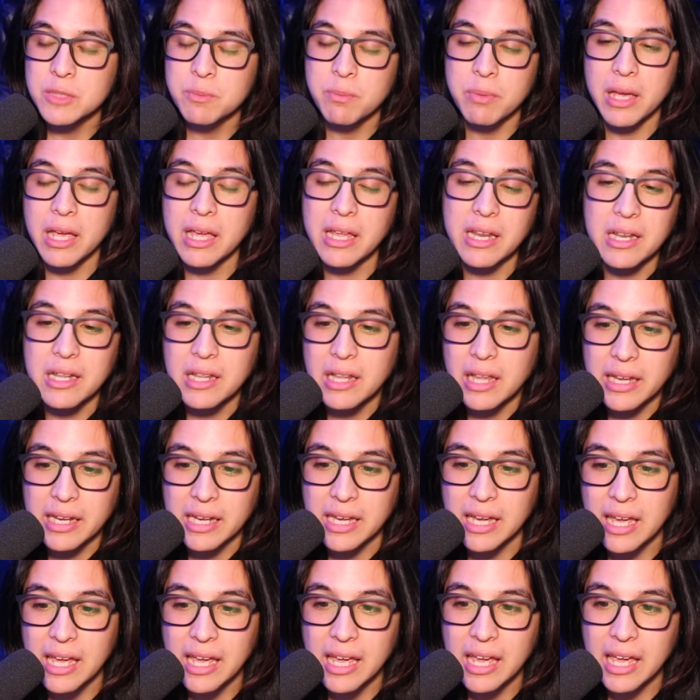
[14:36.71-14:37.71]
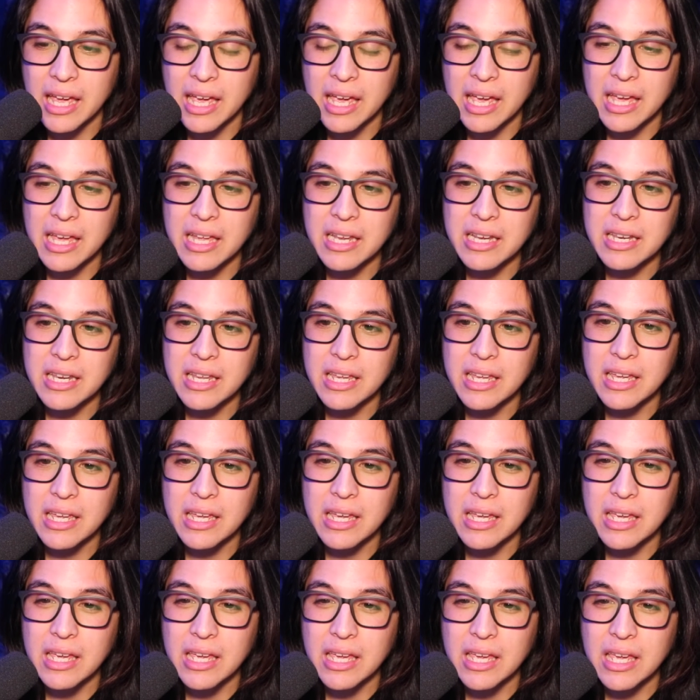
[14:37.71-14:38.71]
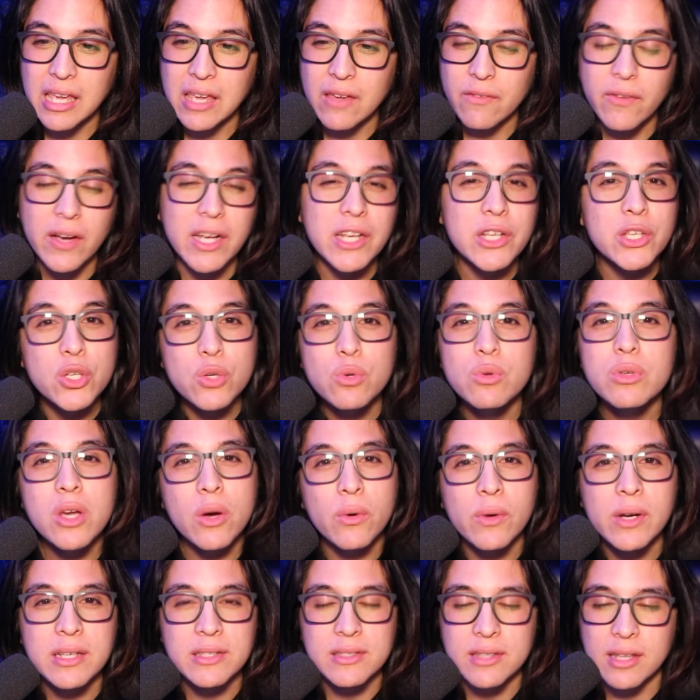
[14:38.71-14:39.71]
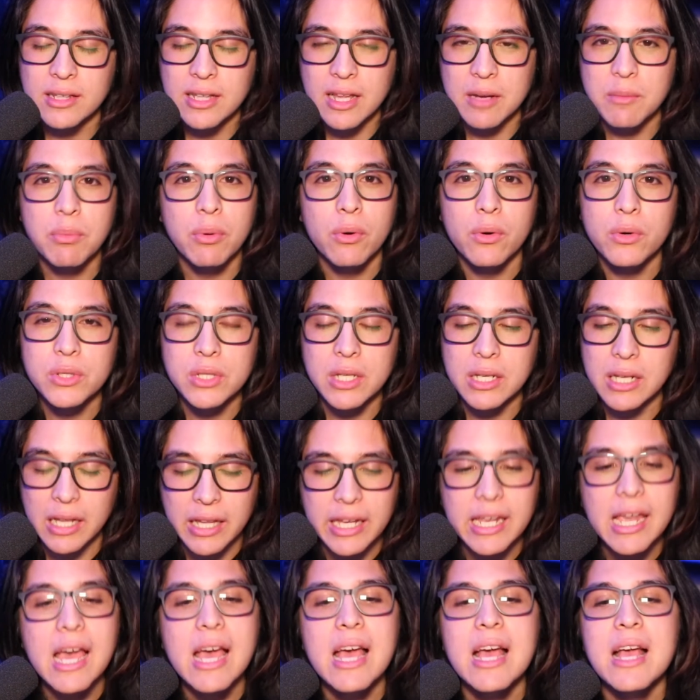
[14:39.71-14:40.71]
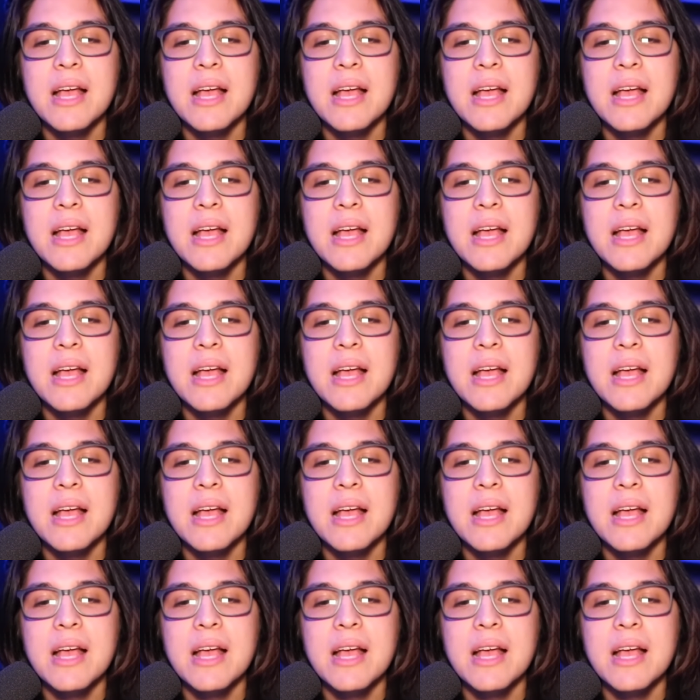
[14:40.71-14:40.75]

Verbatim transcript: And like, and if I do notice that that person, like,